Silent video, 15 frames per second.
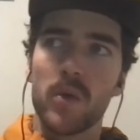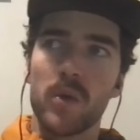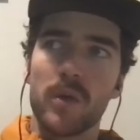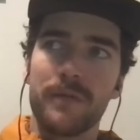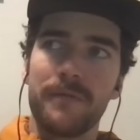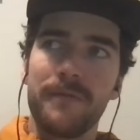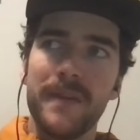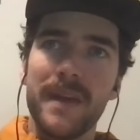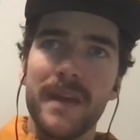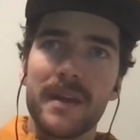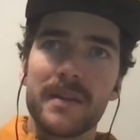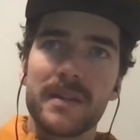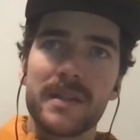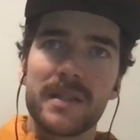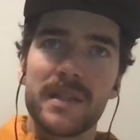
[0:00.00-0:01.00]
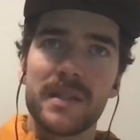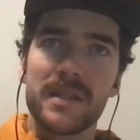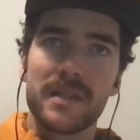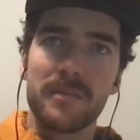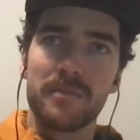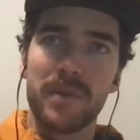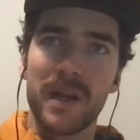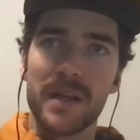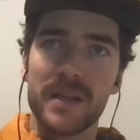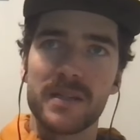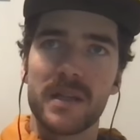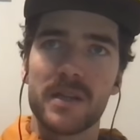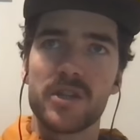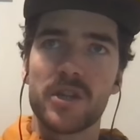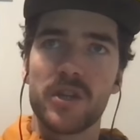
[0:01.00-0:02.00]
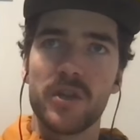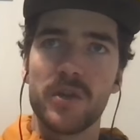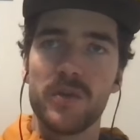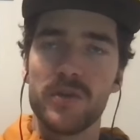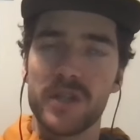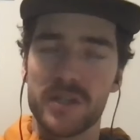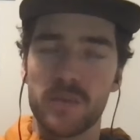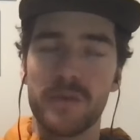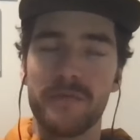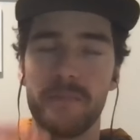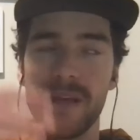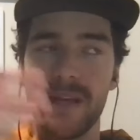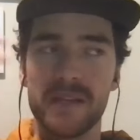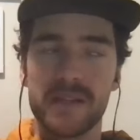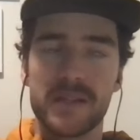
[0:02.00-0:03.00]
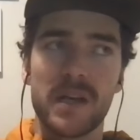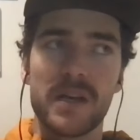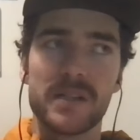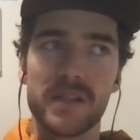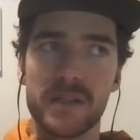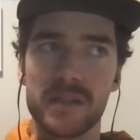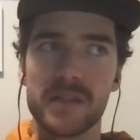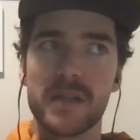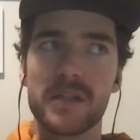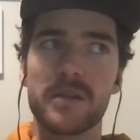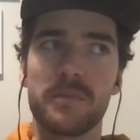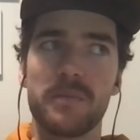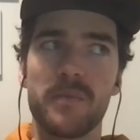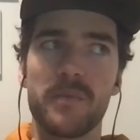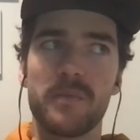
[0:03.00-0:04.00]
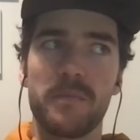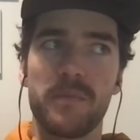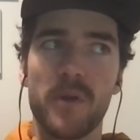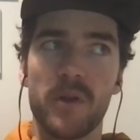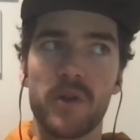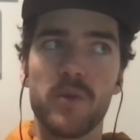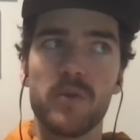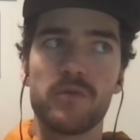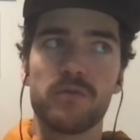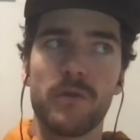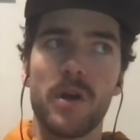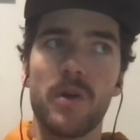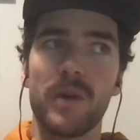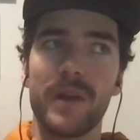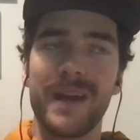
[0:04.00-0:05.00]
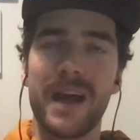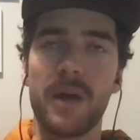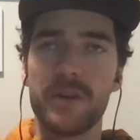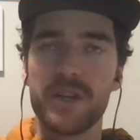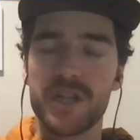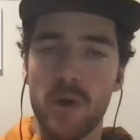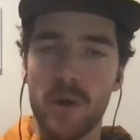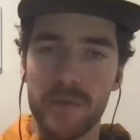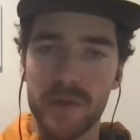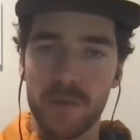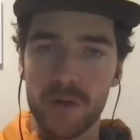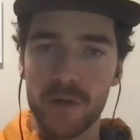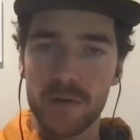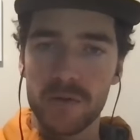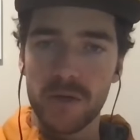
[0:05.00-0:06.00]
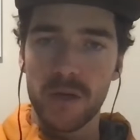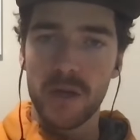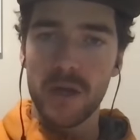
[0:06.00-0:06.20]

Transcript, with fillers: the fiat system plays such a huge as we've been discussing such a, a huge role in how we show up in the world